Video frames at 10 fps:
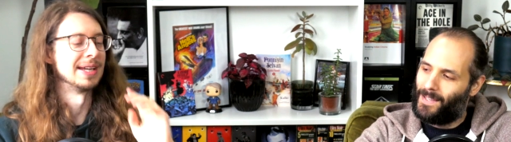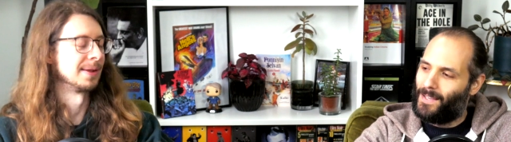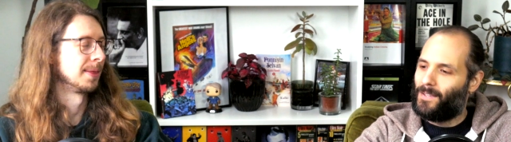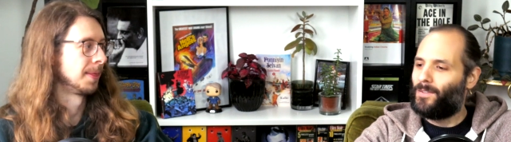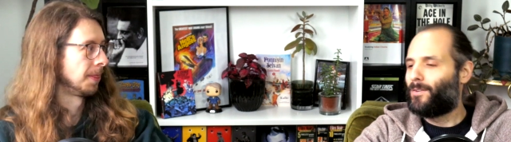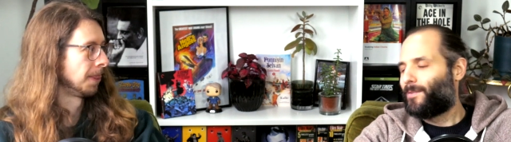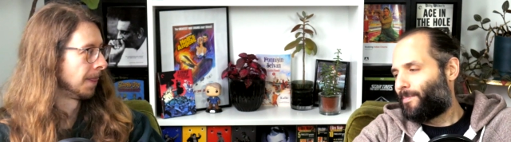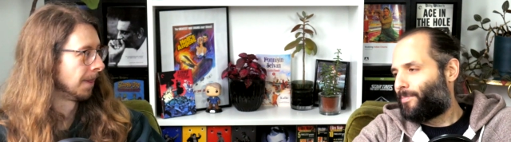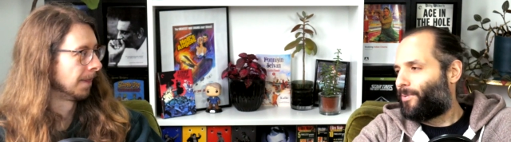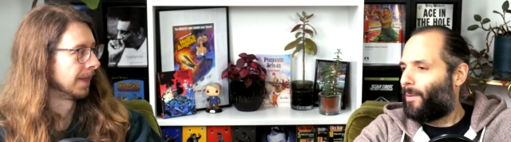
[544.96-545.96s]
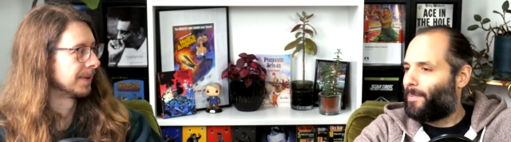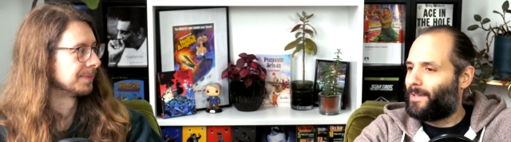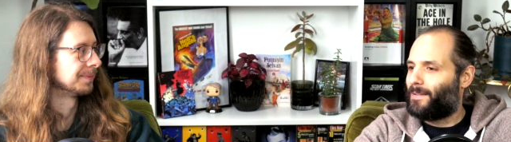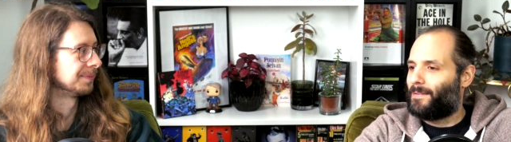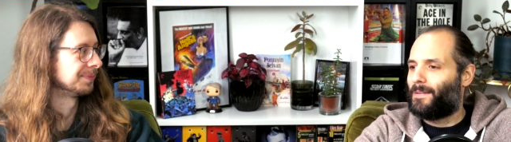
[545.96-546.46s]
Speaker 1: yeah. you're
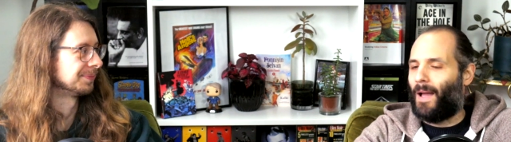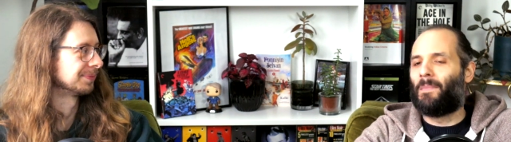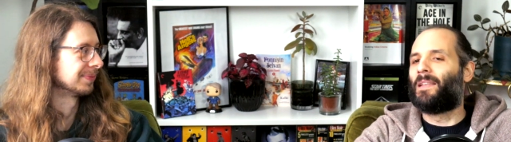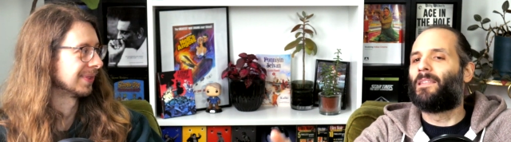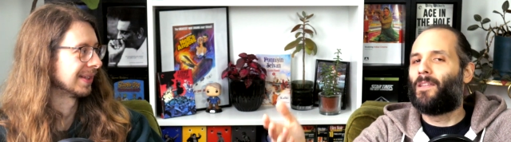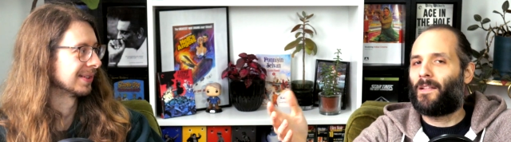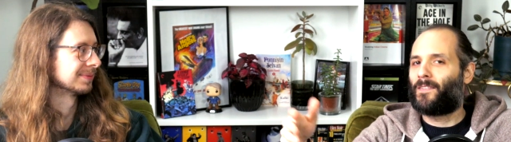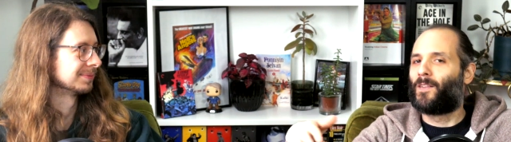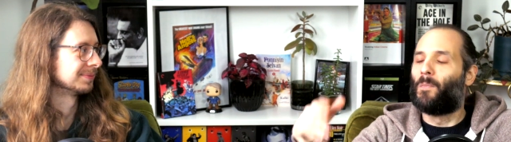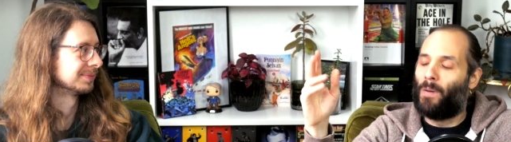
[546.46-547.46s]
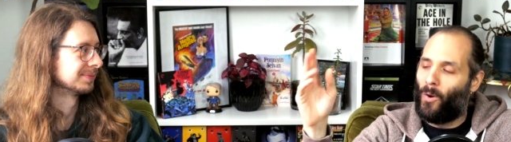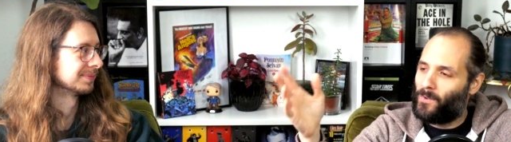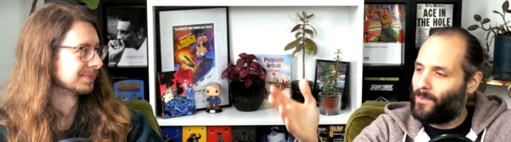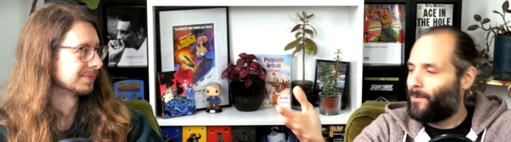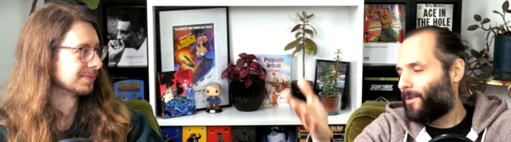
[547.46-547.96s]
probably, I mean, not
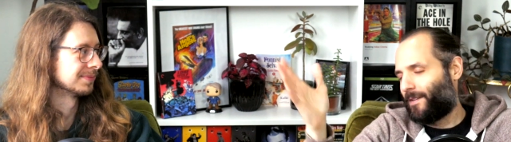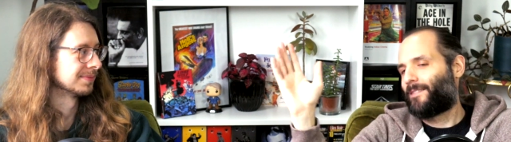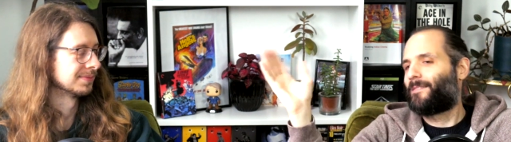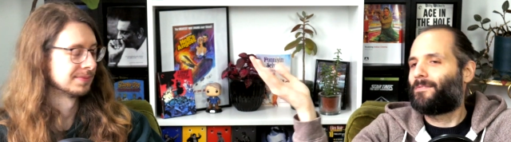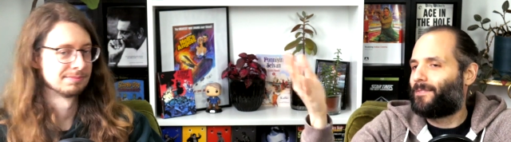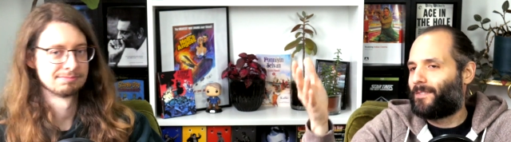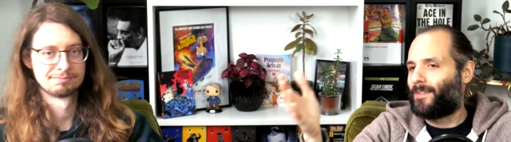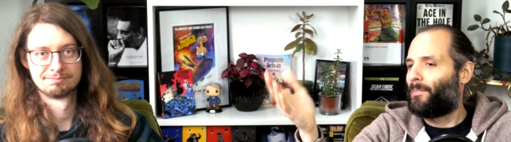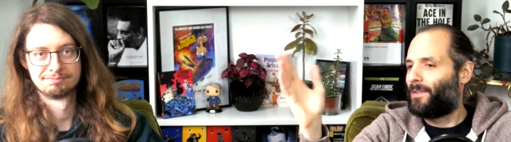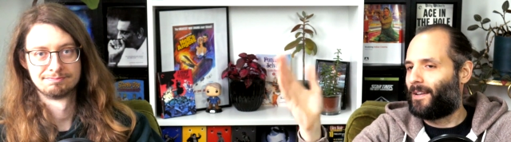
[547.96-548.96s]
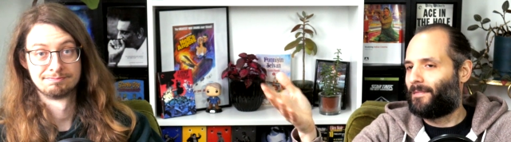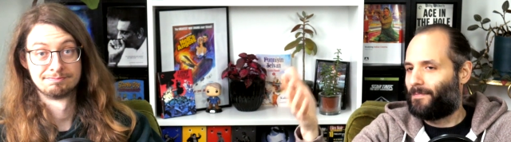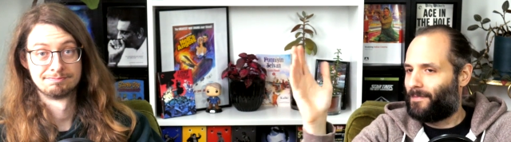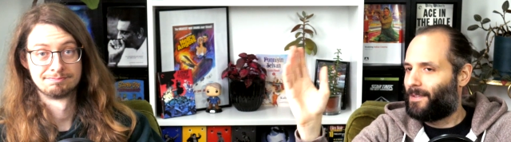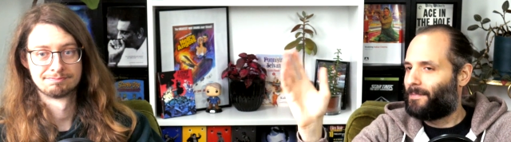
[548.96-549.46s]
supposed to, is something that
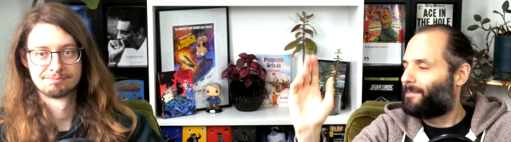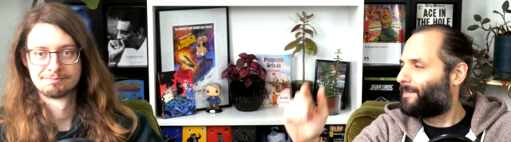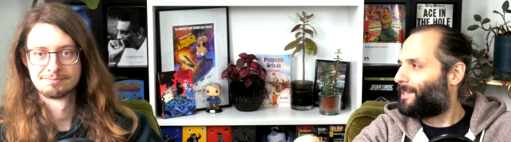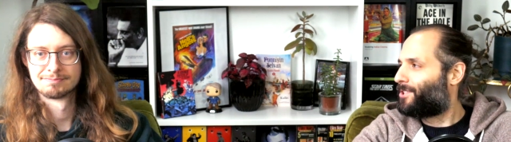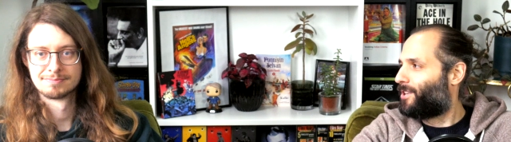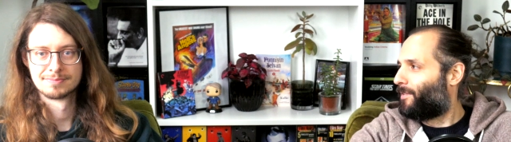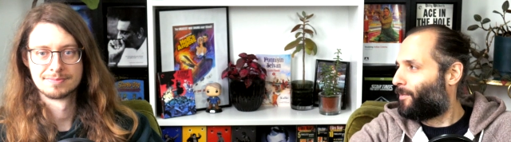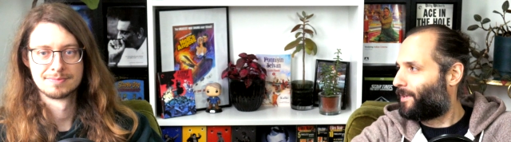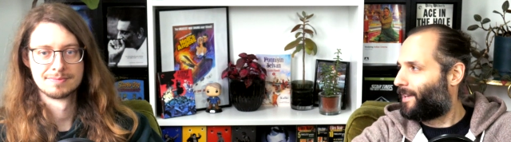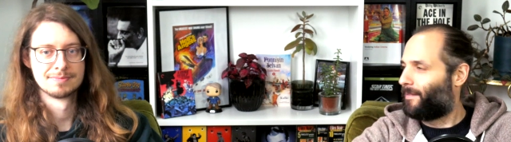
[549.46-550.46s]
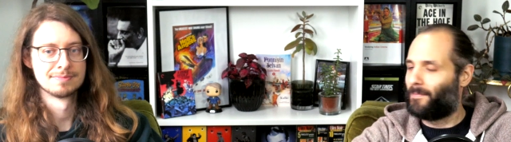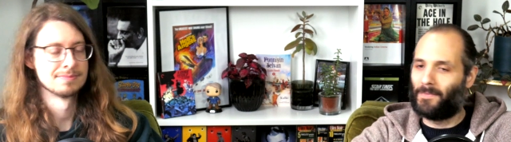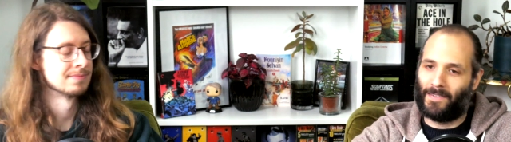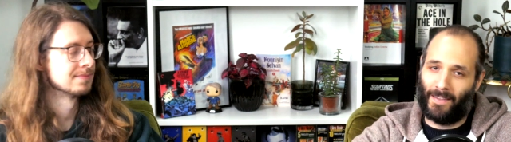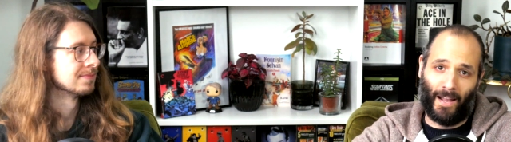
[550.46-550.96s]
each and everyone can
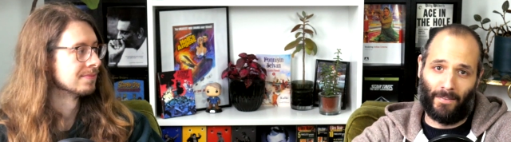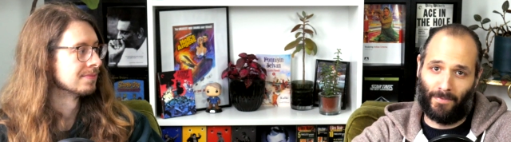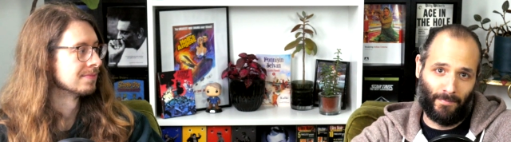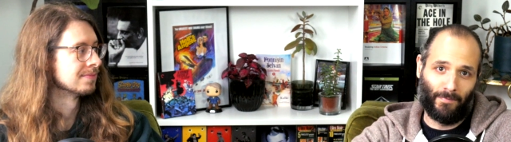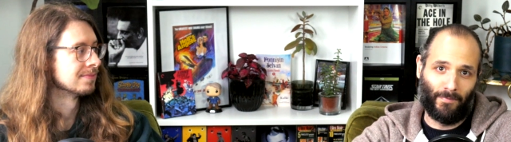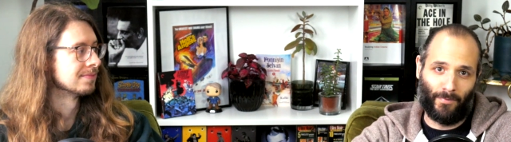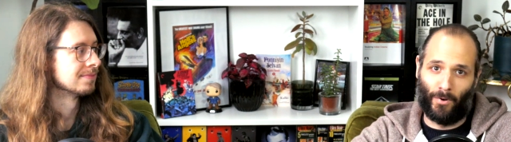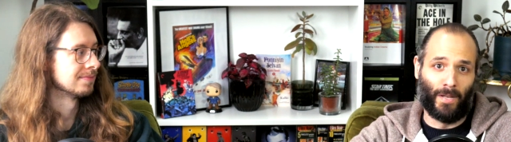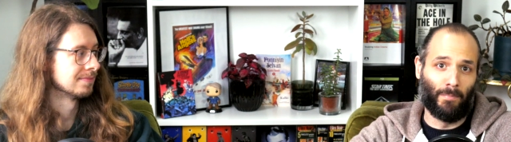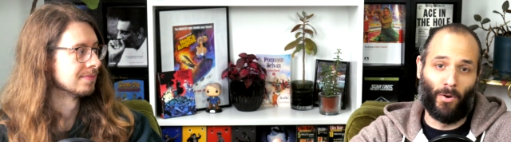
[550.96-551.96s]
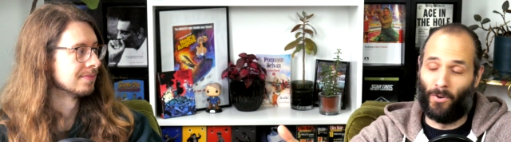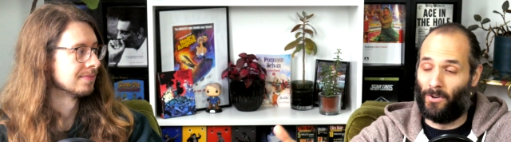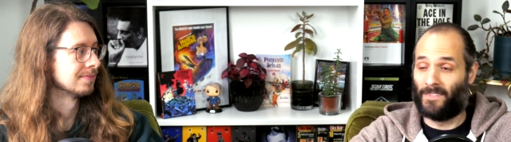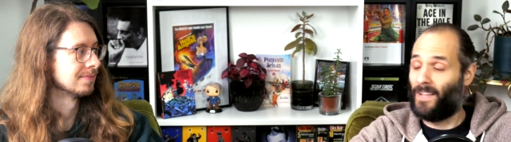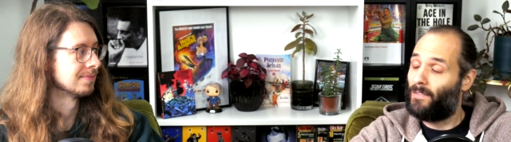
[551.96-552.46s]
decide for him or
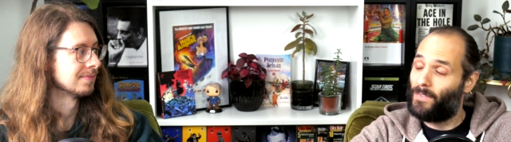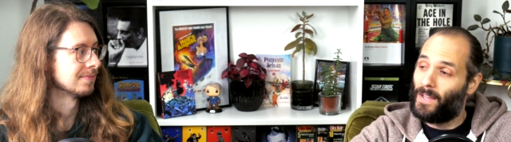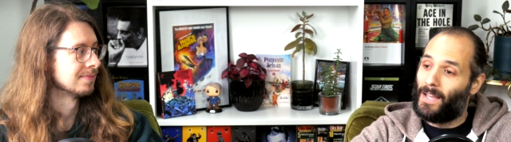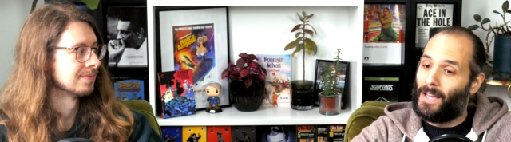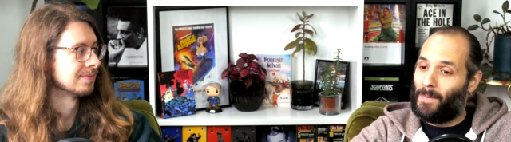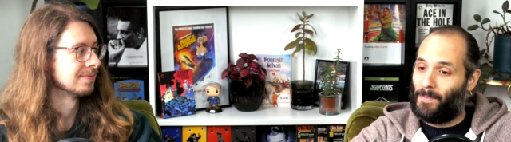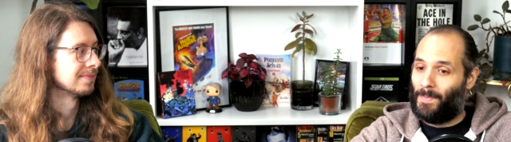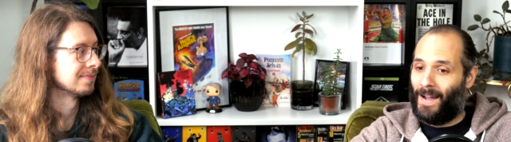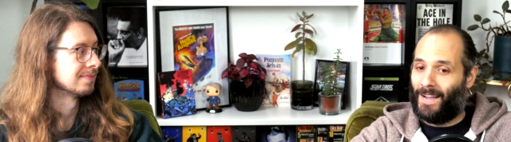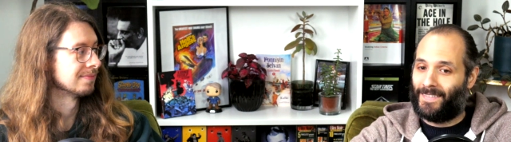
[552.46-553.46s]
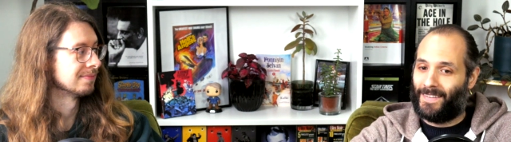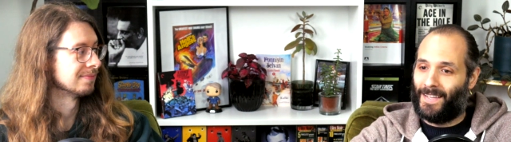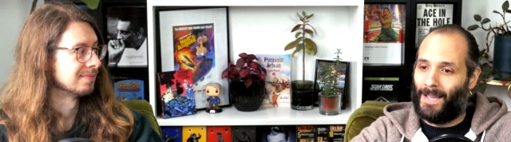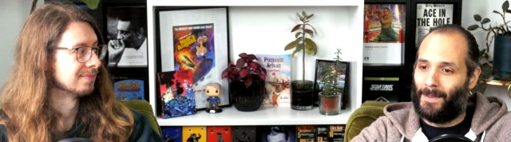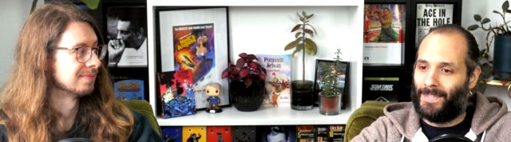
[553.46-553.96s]
herself, but
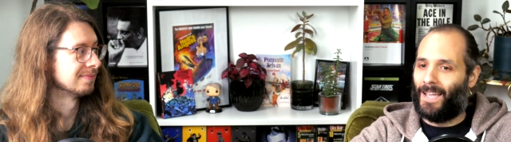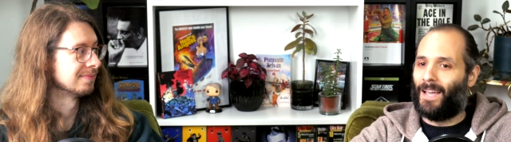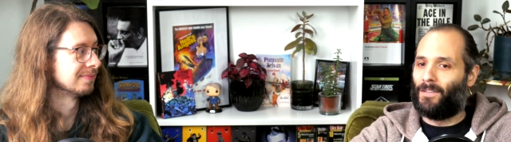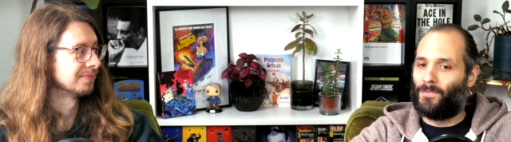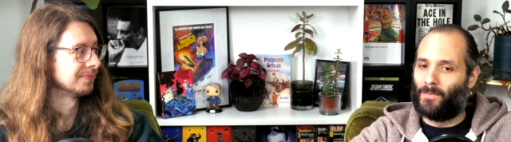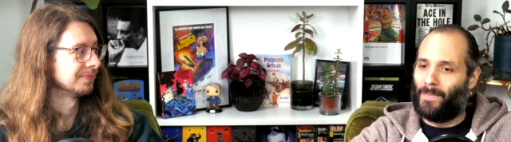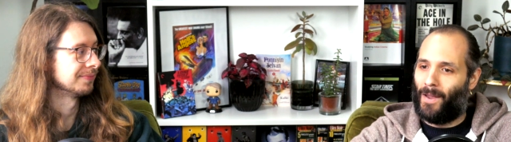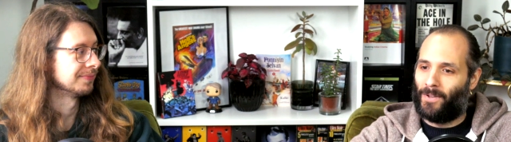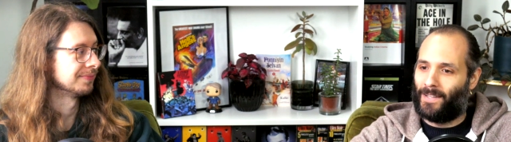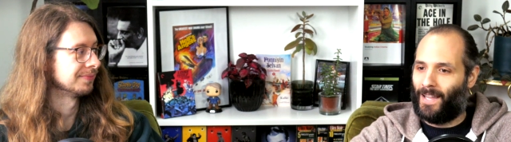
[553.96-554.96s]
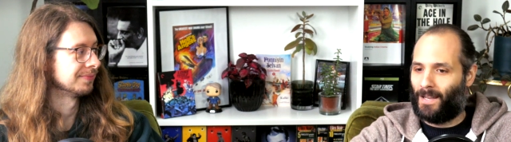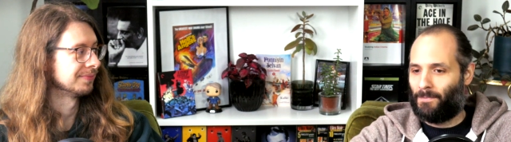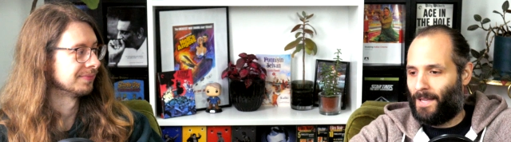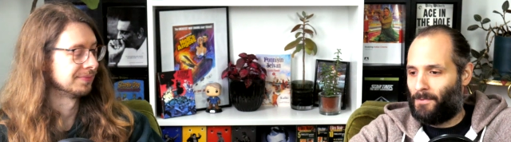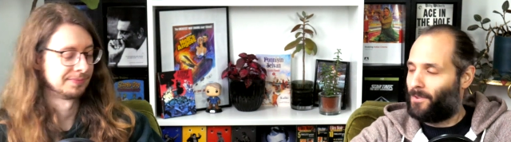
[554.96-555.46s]
uh, yeah, if you're married and, like,
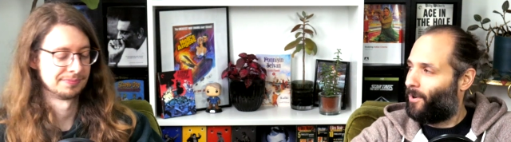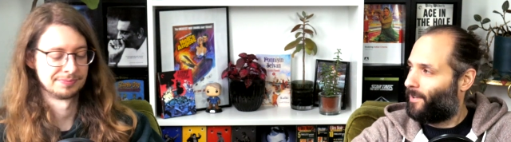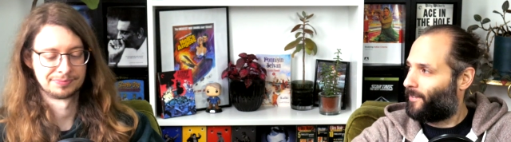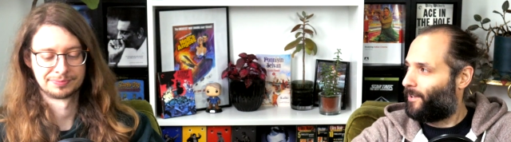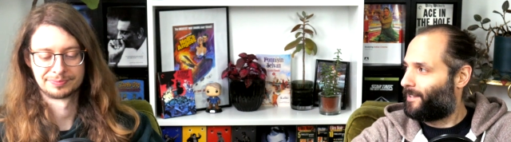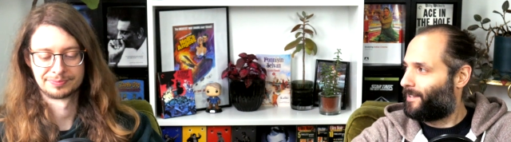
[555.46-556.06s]
play with dolls all